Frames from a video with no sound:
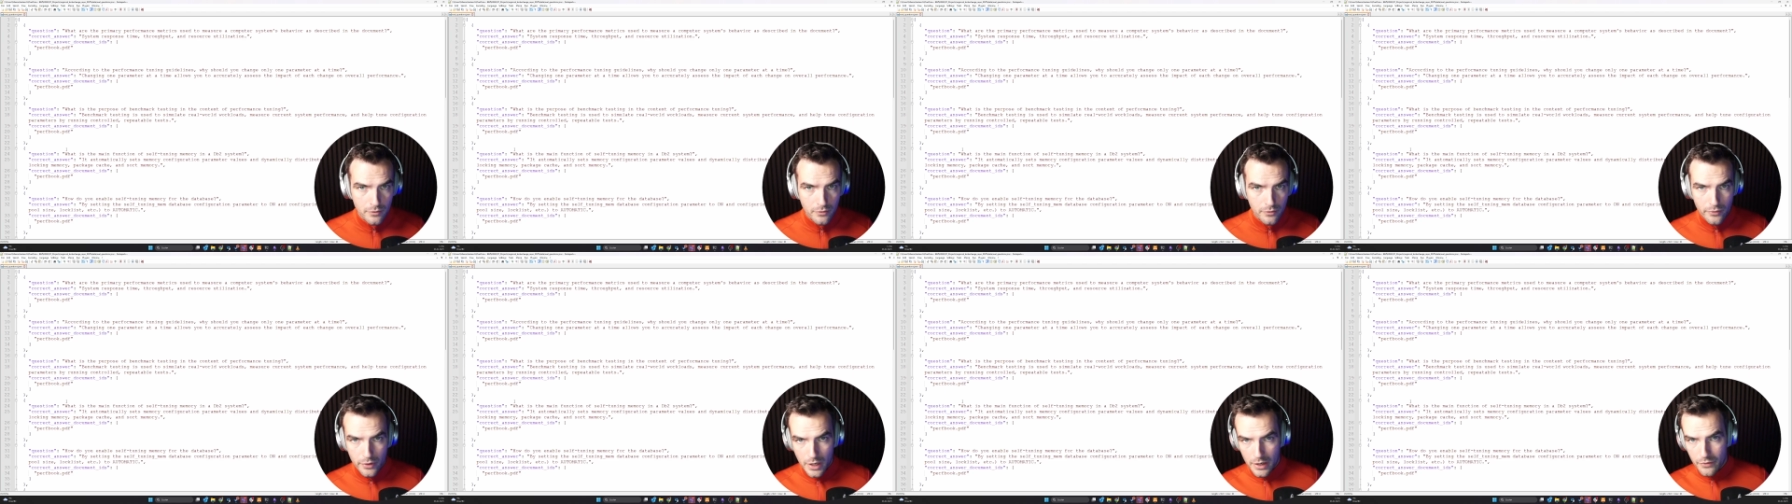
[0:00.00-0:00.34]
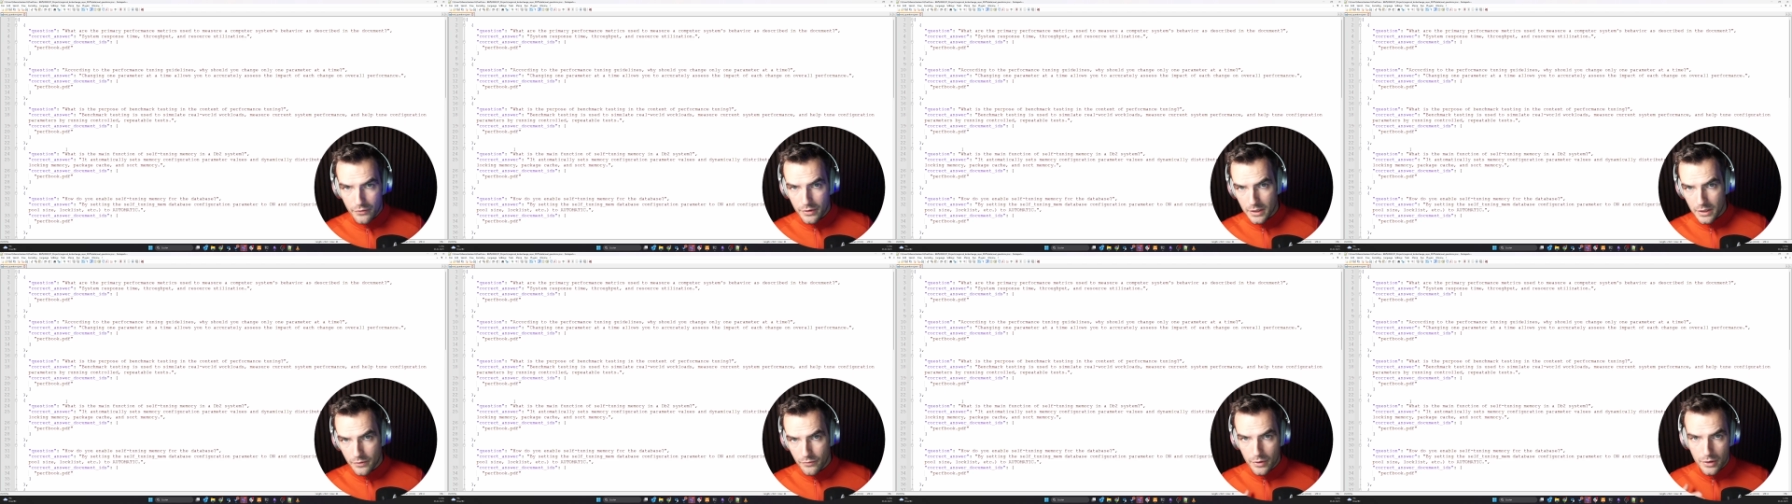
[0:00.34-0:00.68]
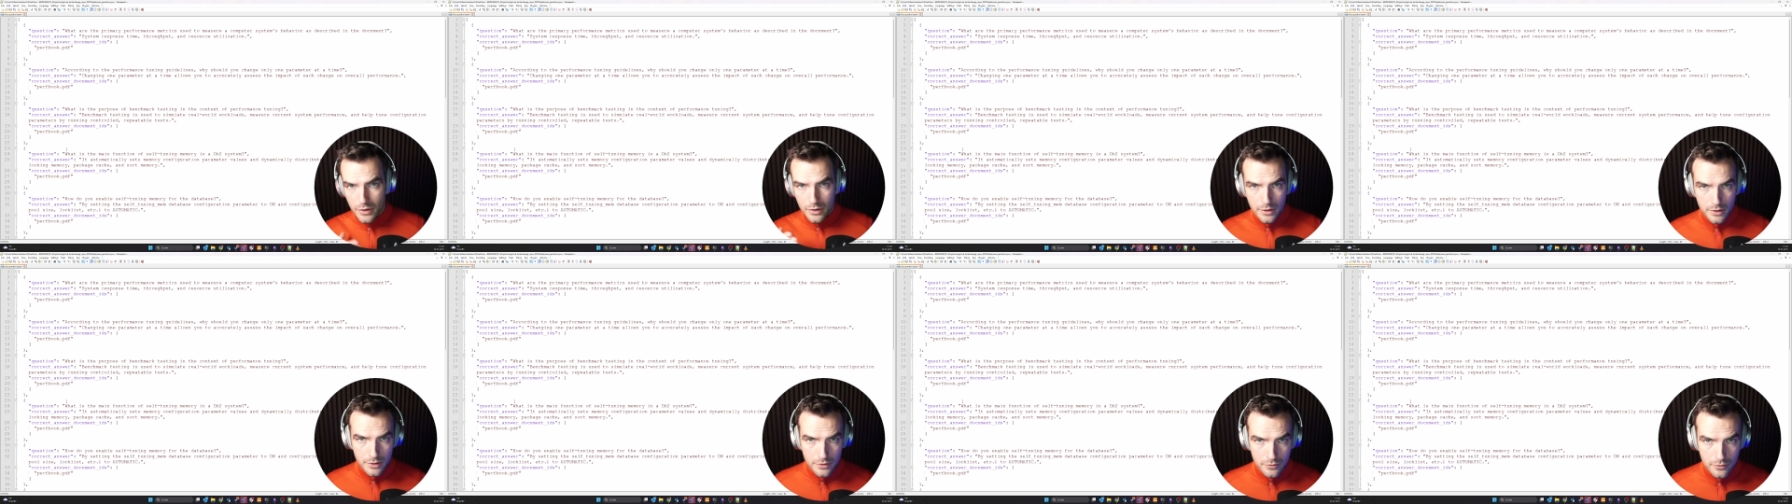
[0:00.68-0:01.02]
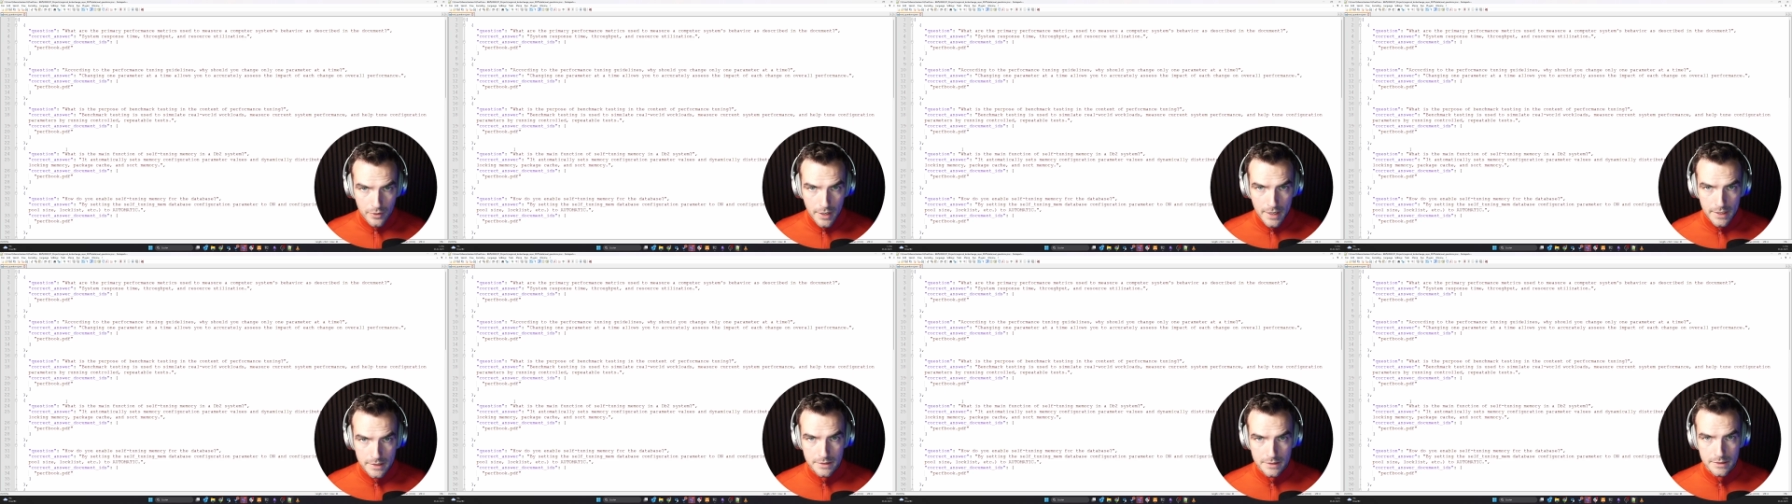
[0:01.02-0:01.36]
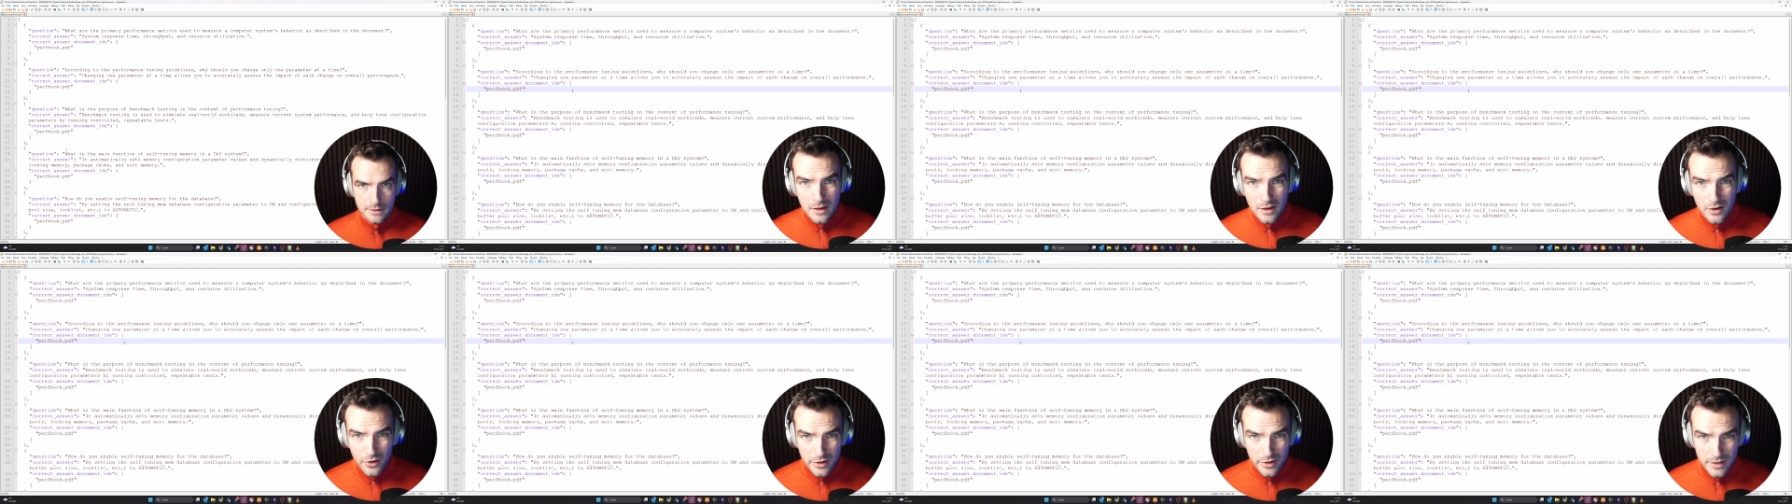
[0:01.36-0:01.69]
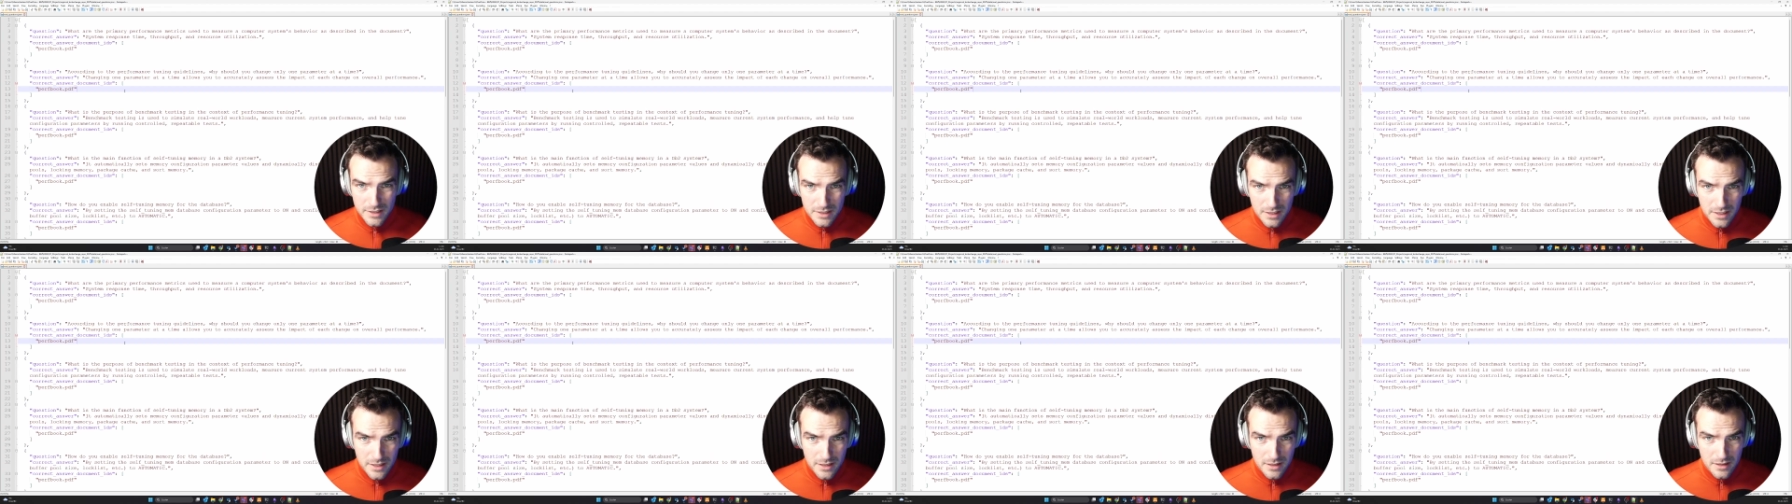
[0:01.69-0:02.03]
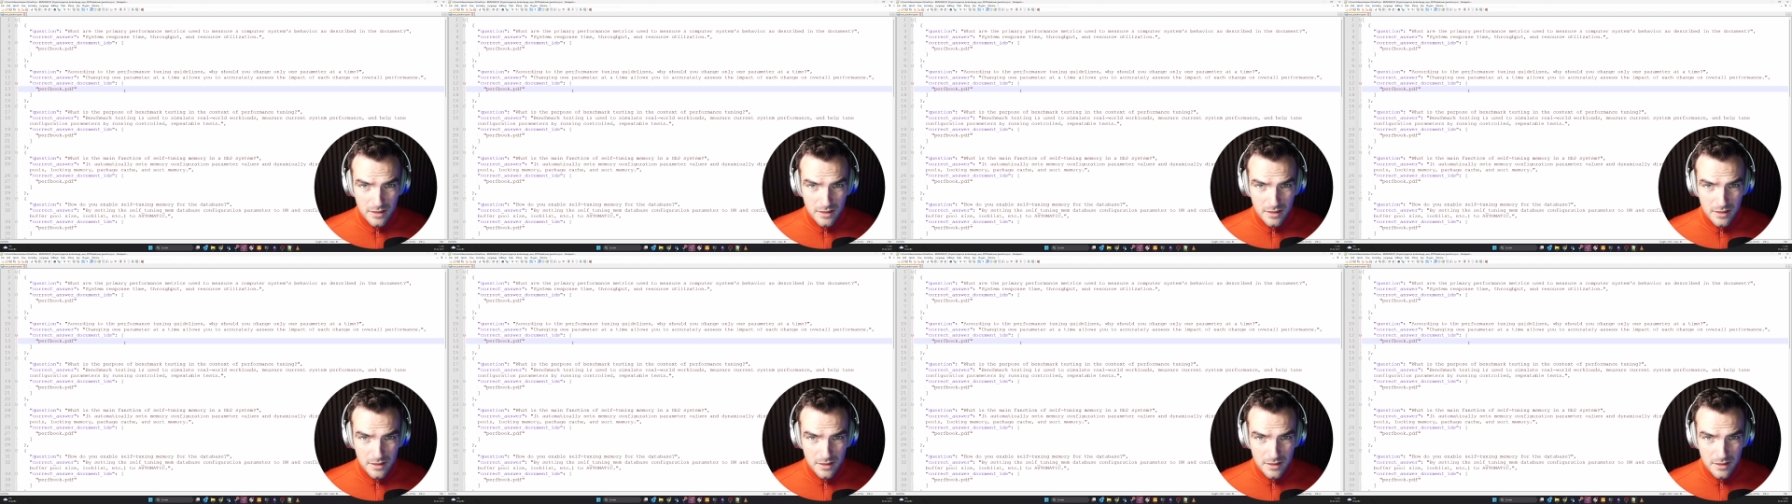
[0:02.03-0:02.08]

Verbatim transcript: for everything we're going to do next. Honestly,